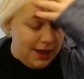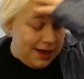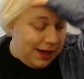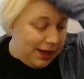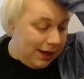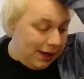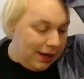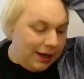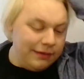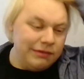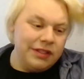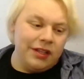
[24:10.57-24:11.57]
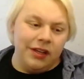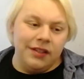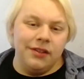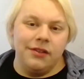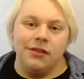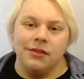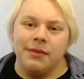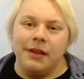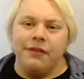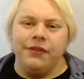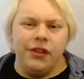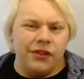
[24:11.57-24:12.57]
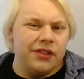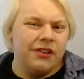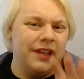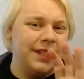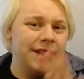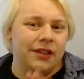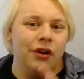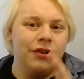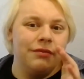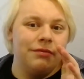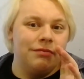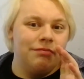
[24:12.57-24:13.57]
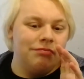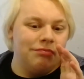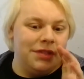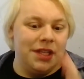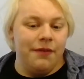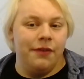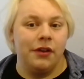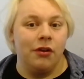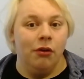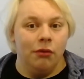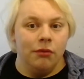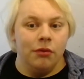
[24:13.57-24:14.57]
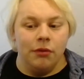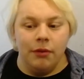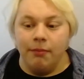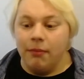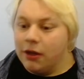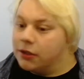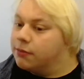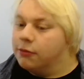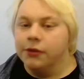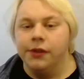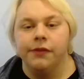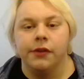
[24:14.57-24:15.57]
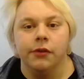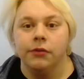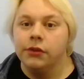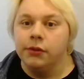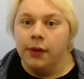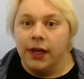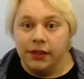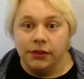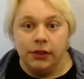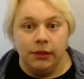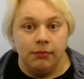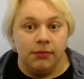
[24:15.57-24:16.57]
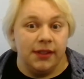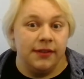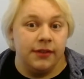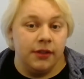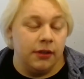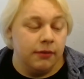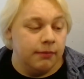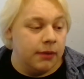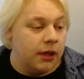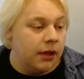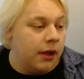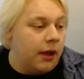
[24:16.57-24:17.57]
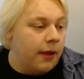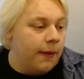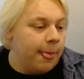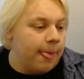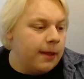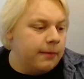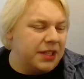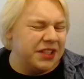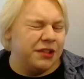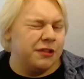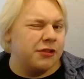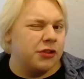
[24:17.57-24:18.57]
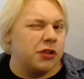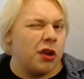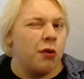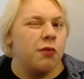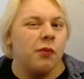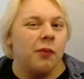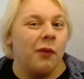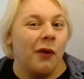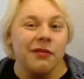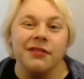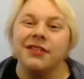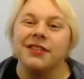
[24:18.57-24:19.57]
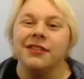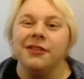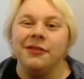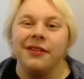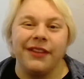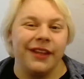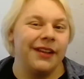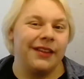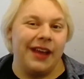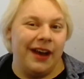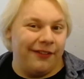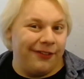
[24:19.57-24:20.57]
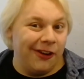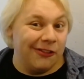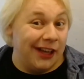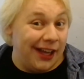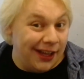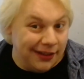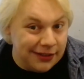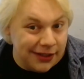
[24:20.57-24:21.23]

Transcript: And starting to talk about the future is a lot difficult, and much more difficult to actually consume, because you don't want to think that far ahead,